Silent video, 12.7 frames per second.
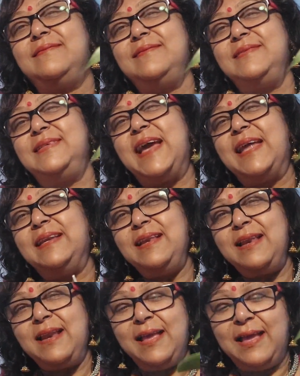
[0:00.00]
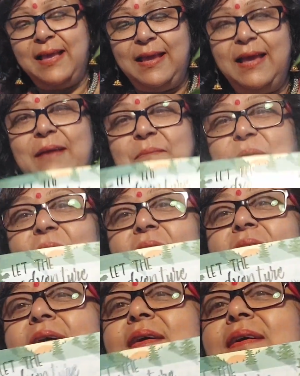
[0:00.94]
channel,
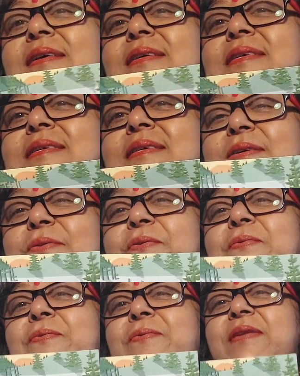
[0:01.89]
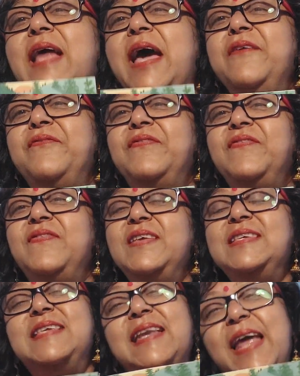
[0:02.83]
because life
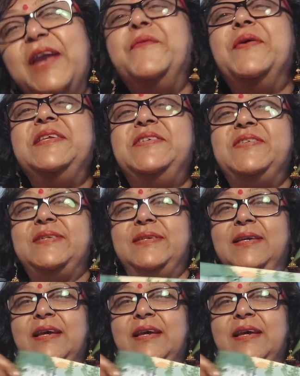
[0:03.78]
is an adventure.